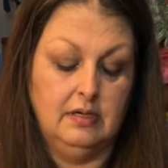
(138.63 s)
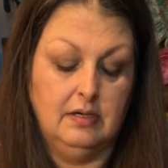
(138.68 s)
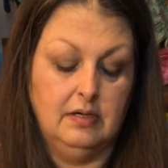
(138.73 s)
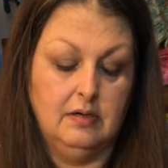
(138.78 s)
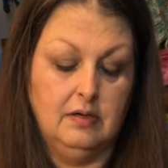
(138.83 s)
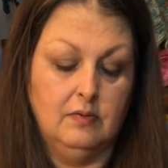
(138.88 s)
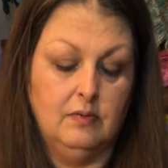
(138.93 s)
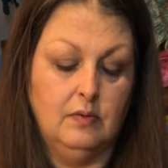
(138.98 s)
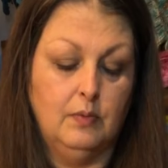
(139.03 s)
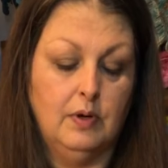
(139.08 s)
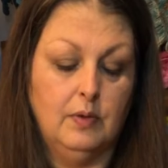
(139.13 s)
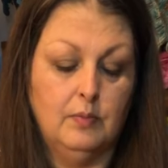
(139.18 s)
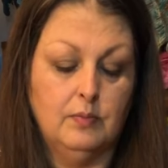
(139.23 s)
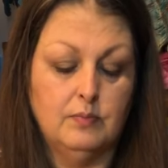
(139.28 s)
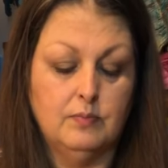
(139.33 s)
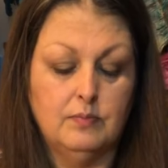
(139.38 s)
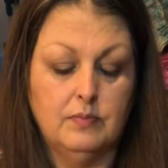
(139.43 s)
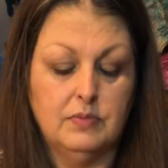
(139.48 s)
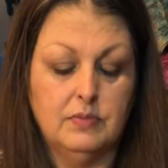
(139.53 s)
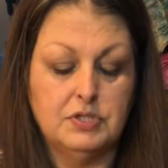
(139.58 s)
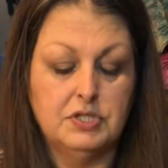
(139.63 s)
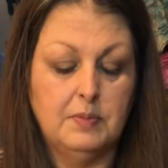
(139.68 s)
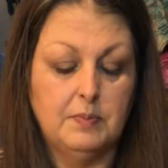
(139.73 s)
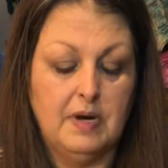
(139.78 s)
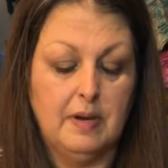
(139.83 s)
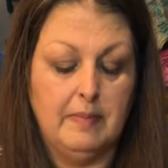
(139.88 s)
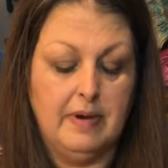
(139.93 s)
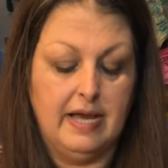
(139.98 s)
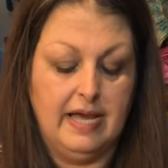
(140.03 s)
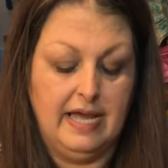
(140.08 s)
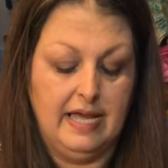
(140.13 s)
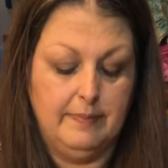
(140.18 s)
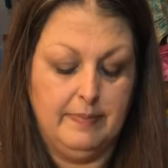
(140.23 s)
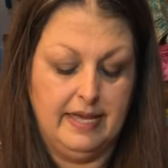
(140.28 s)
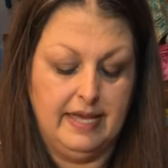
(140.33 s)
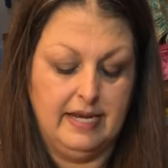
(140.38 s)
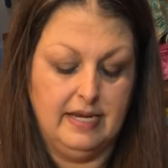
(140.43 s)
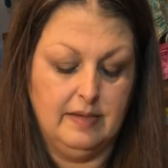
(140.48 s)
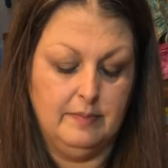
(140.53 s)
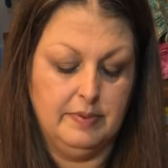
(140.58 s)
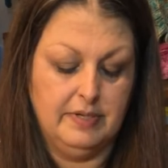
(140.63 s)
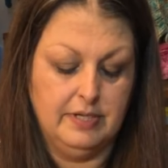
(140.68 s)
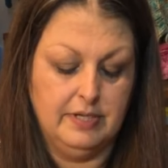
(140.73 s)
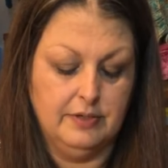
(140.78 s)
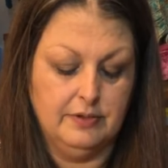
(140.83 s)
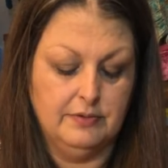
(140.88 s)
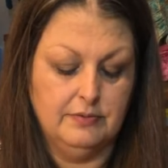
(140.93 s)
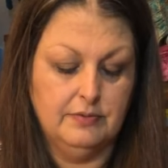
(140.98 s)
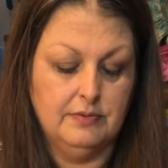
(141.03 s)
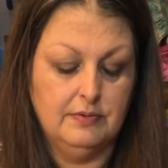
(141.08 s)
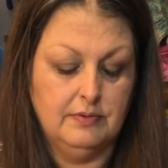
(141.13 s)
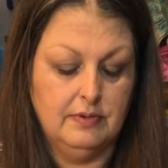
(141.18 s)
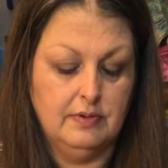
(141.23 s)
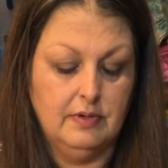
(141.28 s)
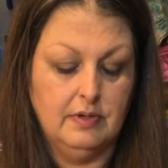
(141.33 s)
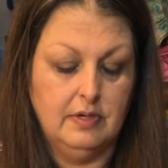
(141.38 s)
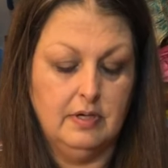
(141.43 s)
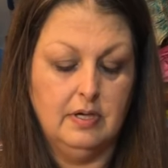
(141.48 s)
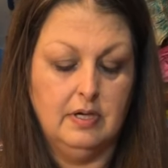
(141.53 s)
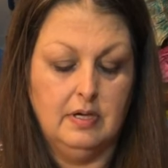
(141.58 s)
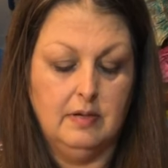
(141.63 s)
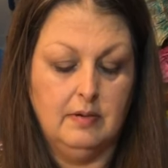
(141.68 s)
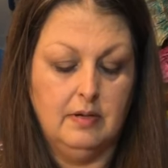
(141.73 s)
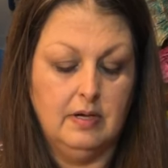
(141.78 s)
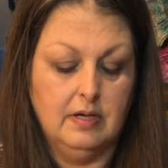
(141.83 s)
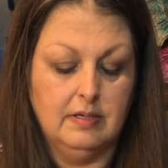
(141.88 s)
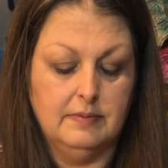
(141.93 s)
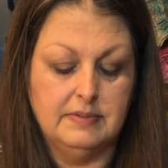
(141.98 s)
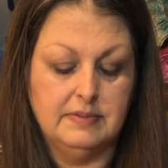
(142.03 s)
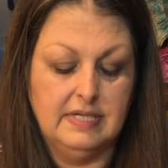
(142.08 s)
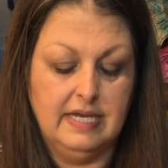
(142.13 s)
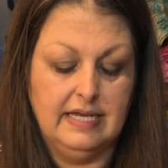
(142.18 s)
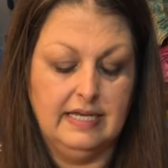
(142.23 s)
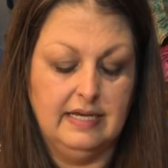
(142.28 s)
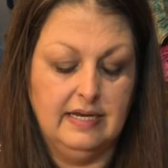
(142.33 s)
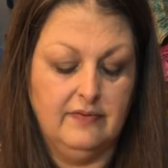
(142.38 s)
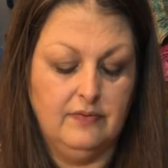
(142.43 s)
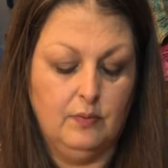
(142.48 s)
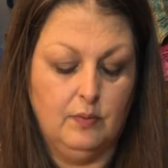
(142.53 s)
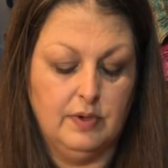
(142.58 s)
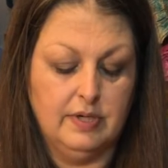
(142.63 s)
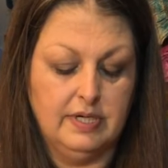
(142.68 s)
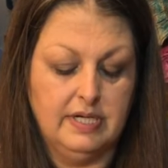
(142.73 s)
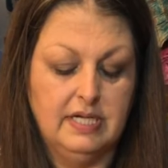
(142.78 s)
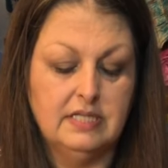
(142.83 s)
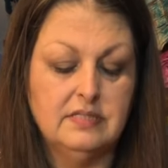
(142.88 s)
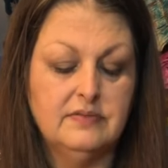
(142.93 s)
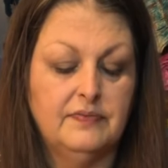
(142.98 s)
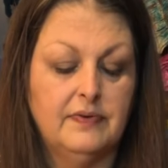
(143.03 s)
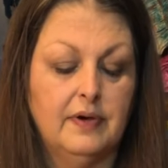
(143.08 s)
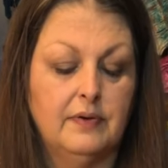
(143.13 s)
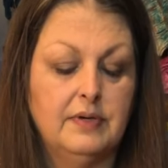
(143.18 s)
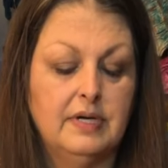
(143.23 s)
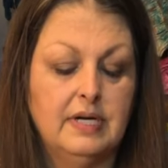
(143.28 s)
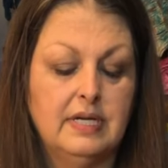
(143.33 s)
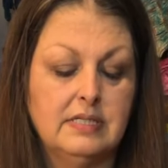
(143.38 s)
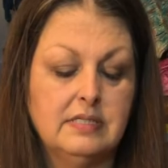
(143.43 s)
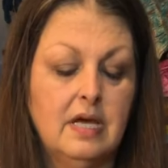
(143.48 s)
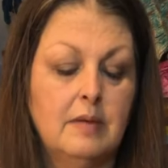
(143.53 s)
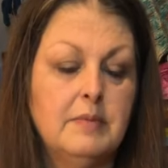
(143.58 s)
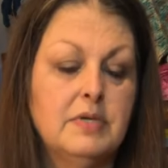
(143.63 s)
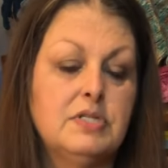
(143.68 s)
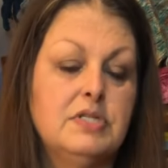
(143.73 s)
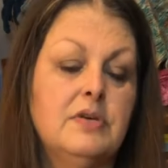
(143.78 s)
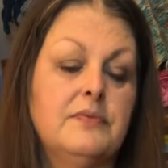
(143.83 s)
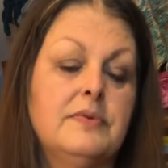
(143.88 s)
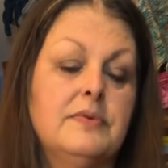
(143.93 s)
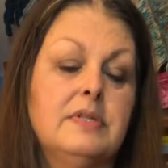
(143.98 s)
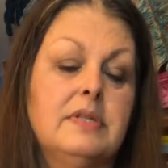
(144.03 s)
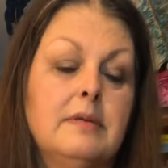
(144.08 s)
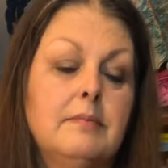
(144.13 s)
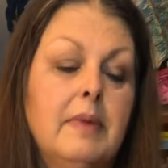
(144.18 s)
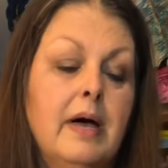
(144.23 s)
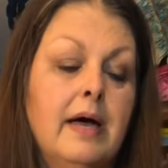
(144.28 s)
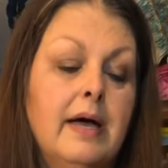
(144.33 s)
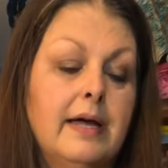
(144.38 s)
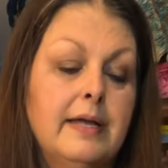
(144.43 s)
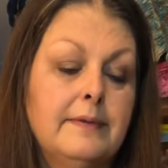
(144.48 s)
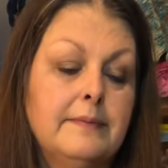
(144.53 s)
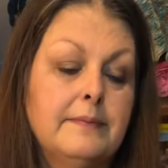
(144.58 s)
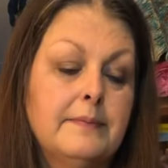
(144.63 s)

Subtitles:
Well, I should have brought my iPad up here, because I can never work his phone, and it's not much different than mine.